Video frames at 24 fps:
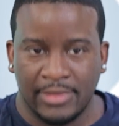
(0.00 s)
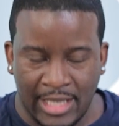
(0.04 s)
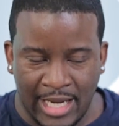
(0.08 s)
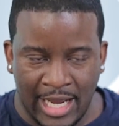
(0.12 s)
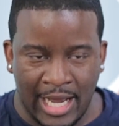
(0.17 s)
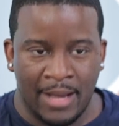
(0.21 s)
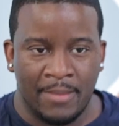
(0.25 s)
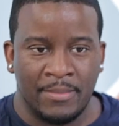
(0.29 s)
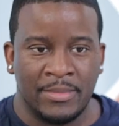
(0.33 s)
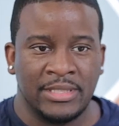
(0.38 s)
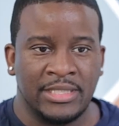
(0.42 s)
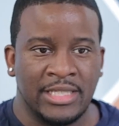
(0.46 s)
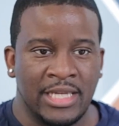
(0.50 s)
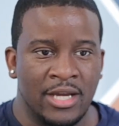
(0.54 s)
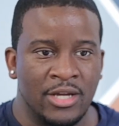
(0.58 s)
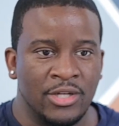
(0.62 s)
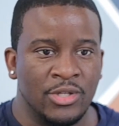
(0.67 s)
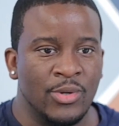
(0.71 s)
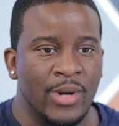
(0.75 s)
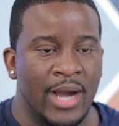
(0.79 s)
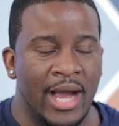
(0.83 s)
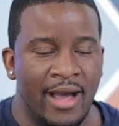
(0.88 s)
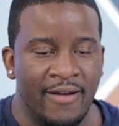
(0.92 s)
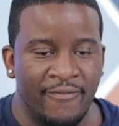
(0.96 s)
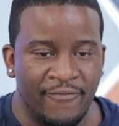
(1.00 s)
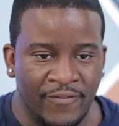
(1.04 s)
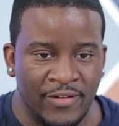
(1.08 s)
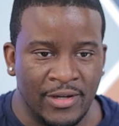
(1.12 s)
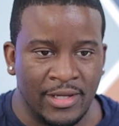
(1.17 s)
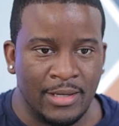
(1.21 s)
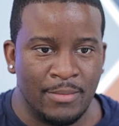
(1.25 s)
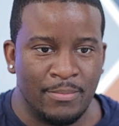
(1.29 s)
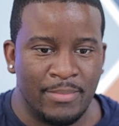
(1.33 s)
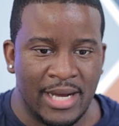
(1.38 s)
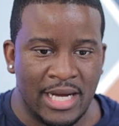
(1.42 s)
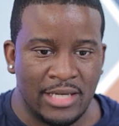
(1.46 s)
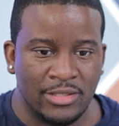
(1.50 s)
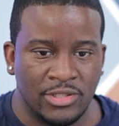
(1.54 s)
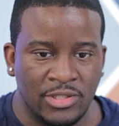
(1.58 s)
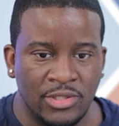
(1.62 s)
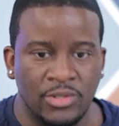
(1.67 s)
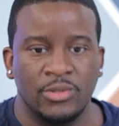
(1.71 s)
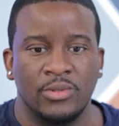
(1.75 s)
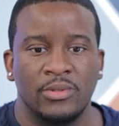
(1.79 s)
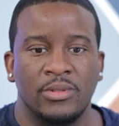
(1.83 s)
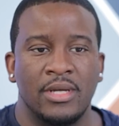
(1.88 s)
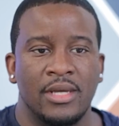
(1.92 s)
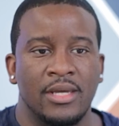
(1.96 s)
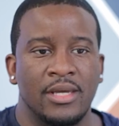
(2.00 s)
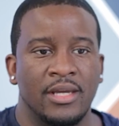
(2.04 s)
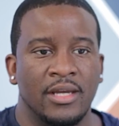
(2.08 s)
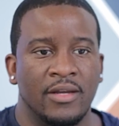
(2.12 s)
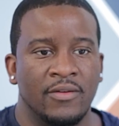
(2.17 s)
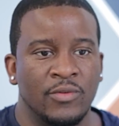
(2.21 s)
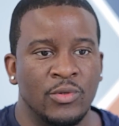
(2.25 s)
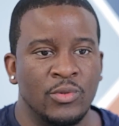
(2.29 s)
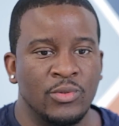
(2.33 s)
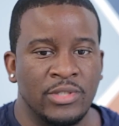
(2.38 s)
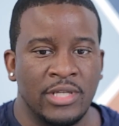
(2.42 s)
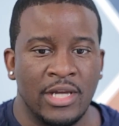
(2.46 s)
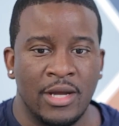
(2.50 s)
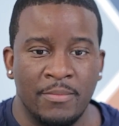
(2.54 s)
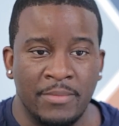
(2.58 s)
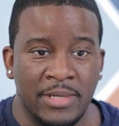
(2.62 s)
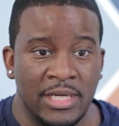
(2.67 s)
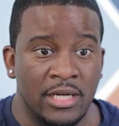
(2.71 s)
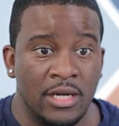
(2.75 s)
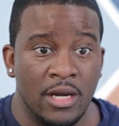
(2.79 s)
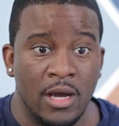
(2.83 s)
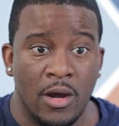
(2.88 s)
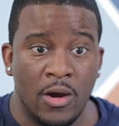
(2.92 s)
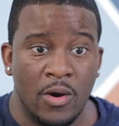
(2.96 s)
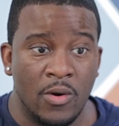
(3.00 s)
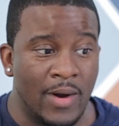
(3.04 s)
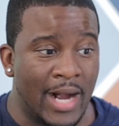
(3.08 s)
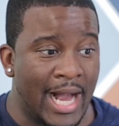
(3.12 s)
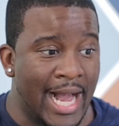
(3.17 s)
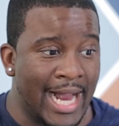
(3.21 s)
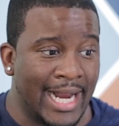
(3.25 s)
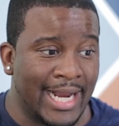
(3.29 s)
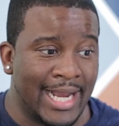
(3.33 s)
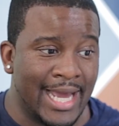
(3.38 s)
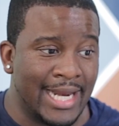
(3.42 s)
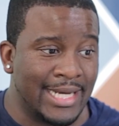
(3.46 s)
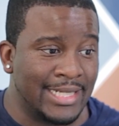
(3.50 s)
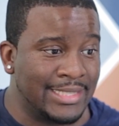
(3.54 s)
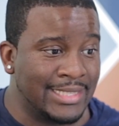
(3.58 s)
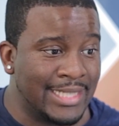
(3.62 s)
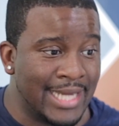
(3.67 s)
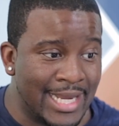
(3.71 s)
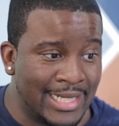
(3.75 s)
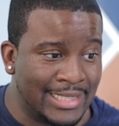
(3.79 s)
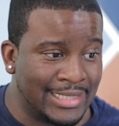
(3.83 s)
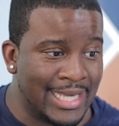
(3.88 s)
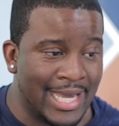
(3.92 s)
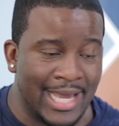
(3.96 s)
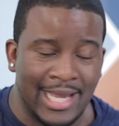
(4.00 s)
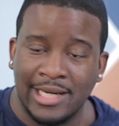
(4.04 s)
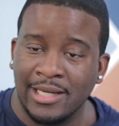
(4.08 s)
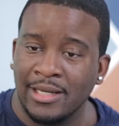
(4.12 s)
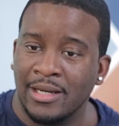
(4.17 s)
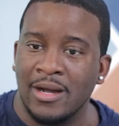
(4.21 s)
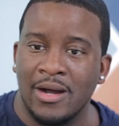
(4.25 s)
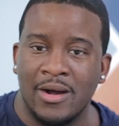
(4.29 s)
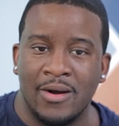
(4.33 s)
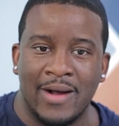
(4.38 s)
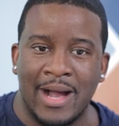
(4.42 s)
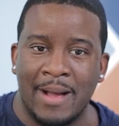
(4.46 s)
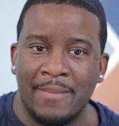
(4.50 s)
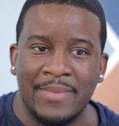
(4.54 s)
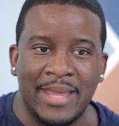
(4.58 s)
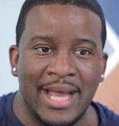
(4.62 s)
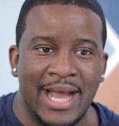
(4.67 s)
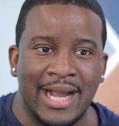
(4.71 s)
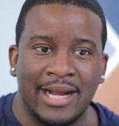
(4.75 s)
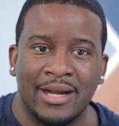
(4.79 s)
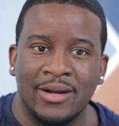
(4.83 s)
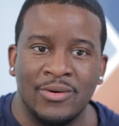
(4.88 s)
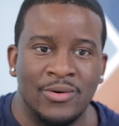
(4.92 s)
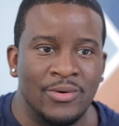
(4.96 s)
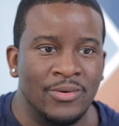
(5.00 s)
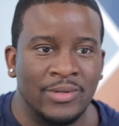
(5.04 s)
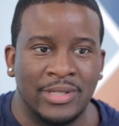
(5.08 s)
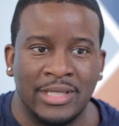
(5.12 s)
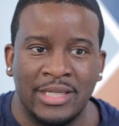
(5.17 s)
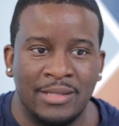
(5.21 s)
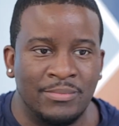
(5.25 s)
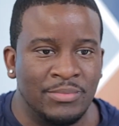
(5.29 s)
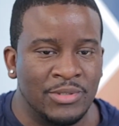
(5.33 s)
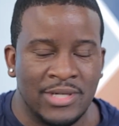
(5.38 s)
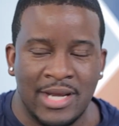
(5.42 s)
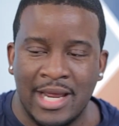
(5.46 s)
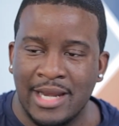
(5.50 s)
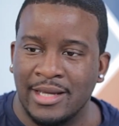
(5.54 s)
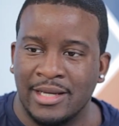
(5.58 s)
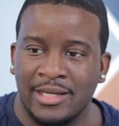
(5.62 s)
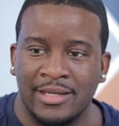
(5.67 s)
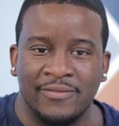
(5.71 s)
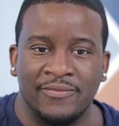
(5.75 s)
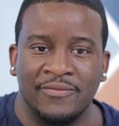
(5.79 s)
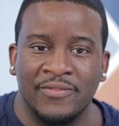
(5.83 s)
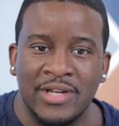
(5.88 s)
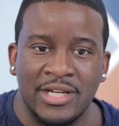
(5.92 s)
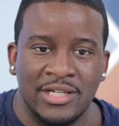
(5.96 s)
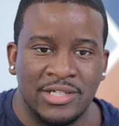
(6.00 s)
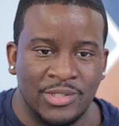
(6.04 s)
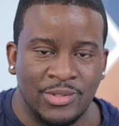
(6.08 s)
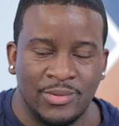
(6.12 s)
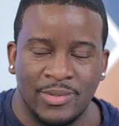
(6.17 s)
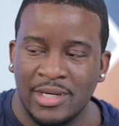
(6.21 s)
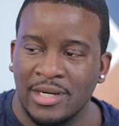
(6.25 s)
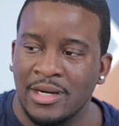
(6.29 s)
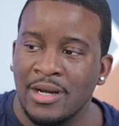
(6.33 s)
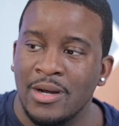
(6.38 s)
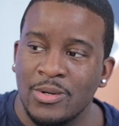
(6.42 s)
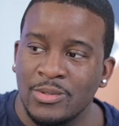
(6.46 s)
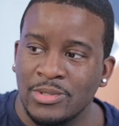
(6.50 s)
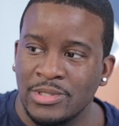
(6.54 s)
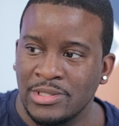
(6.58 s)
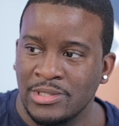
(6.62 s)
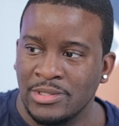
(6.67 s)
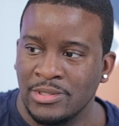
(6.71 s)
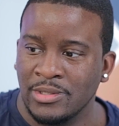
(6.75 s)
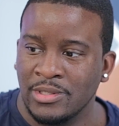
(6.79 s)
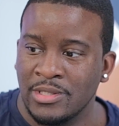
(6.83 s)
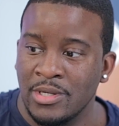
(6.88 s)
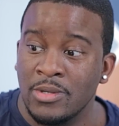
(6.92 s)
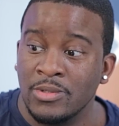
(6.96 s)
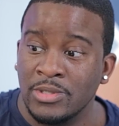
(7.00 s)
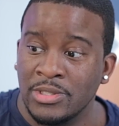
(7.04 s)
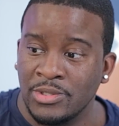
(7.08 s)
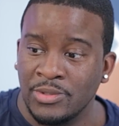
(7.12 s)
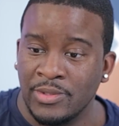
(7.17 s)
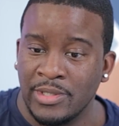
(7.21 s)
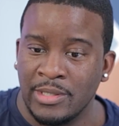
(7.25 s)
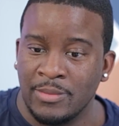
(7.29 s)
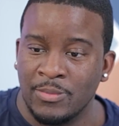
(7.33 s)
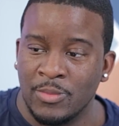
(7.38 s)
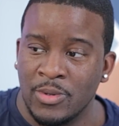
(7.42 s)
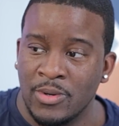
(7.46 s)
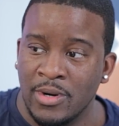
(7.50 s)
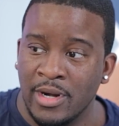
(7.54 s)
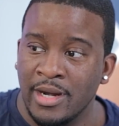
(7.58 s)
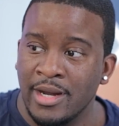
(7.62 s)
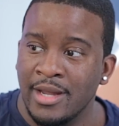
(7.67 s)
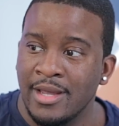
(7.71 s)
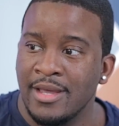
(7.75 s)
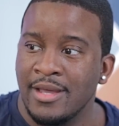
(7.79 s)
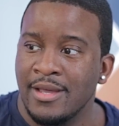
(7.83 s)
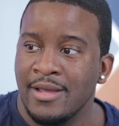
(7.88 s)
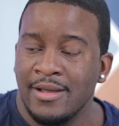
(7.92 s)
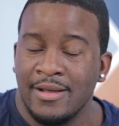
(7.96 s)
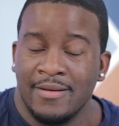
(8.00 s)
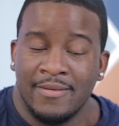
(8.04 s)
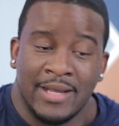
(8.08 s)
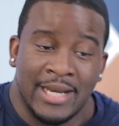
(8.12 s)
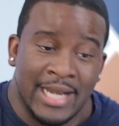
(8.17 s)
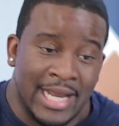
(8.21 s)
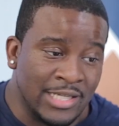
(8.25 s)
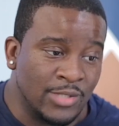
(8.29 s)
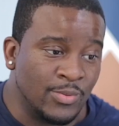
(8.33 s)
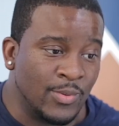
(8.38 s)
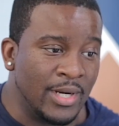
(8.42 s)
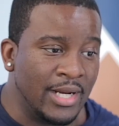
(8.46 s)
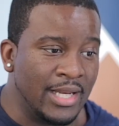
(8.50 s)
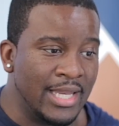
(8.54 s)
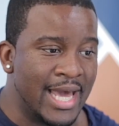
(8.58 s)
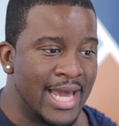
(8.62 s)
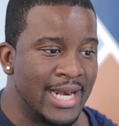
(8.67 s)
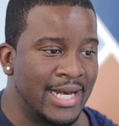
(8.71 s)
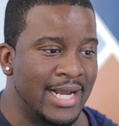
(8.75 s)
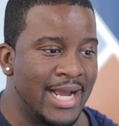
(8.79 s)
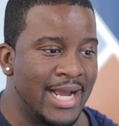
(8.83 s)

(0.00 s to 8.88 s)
I'm gonna tell you how I feel about you. If you tell me no, I gotta take that and go. I'm not gonna keep trying to convince you or coach you anymore. And that's what a lot of